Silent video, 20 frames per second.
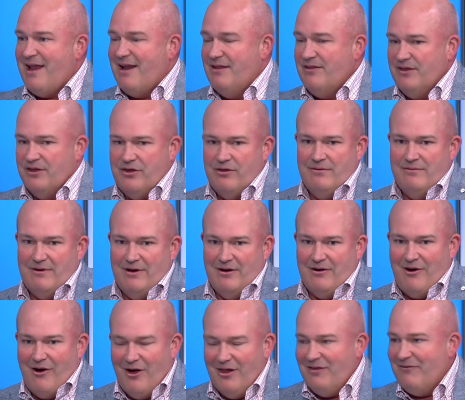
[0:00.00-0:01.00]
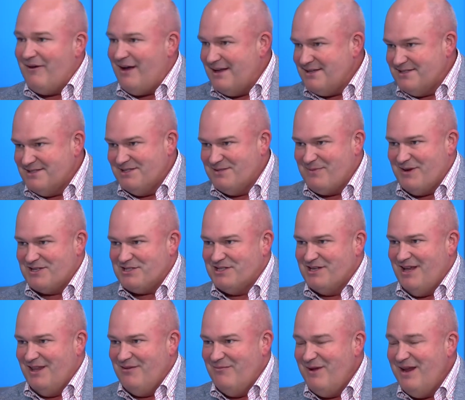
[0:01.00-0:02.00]
And I think all of us, especially
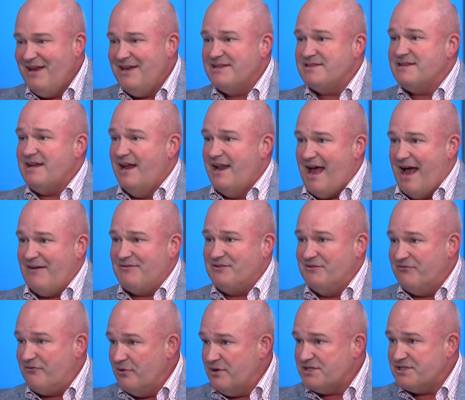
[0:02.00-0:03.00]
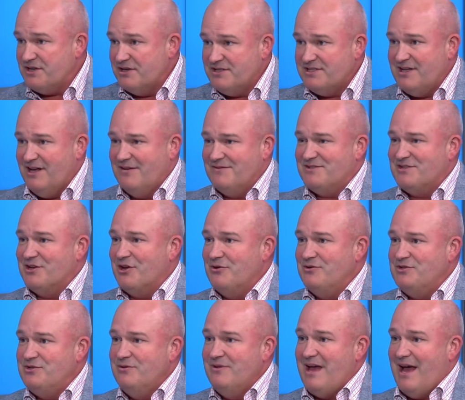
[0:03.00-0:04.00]
on the media side, have to force ourselves to go
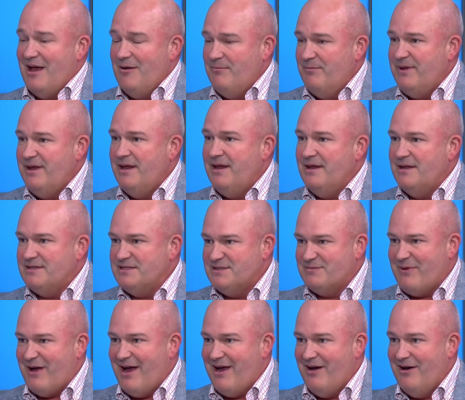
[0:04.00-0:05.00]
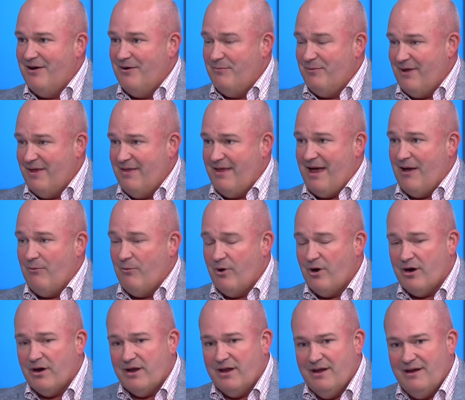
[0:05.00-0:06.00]
do that and be inspired by that
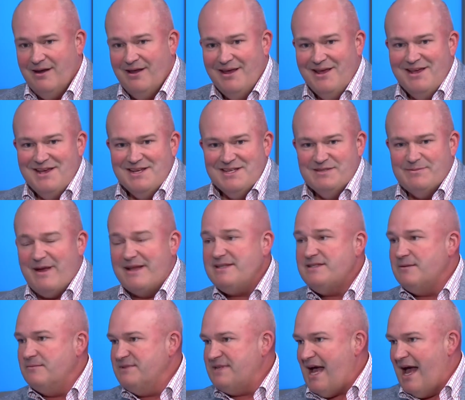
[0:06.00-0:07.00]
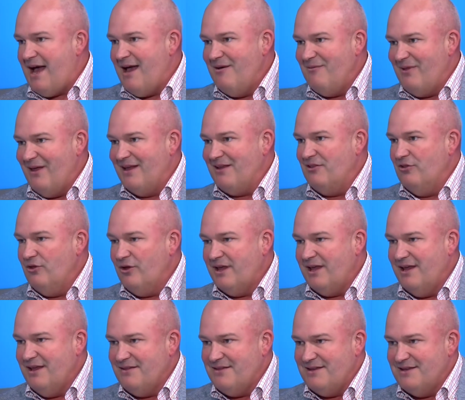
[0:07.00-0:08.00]
work and spend some time like
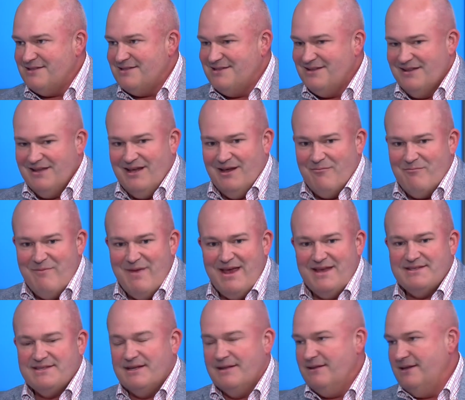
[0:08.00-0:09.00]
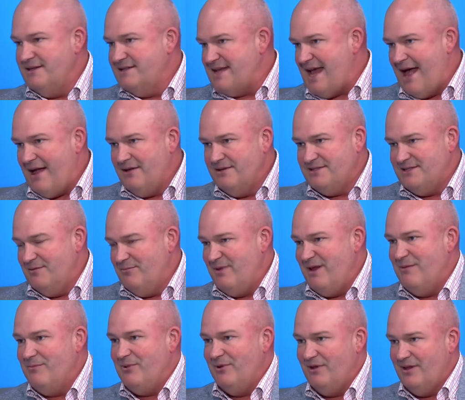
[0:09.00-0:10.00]
looking at this, the amazingly talented
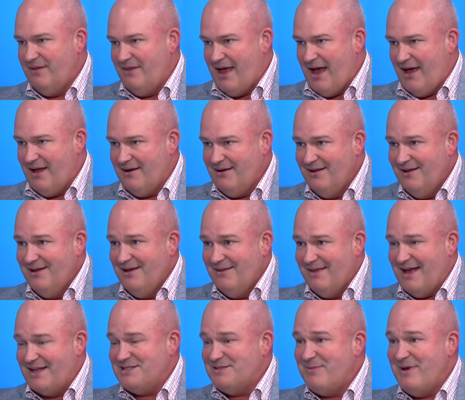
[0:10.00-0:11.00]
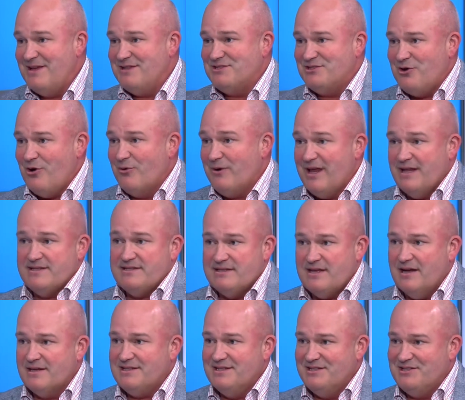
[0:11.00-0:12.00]
people in that space. Don't get
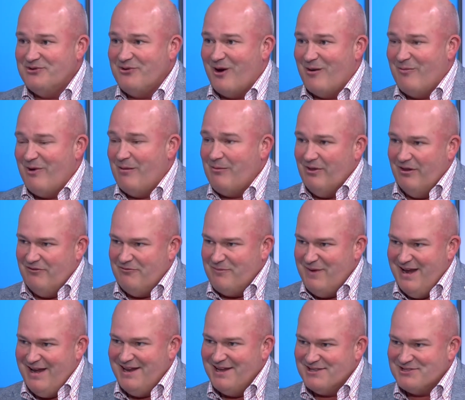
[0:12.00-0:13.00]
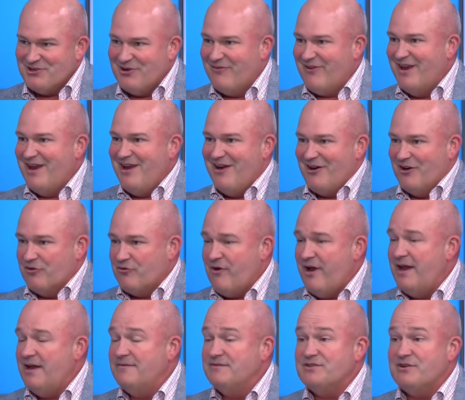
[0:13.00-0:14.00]
sucked into our bubble of media's over here and
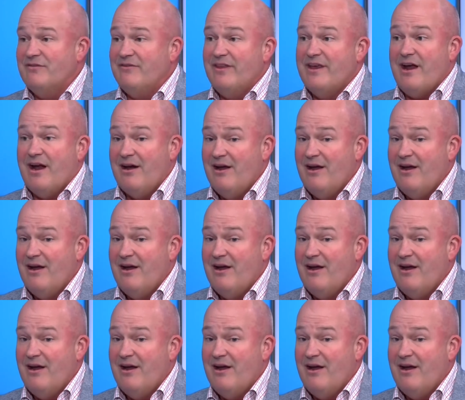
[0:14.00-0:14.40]
creatives over there.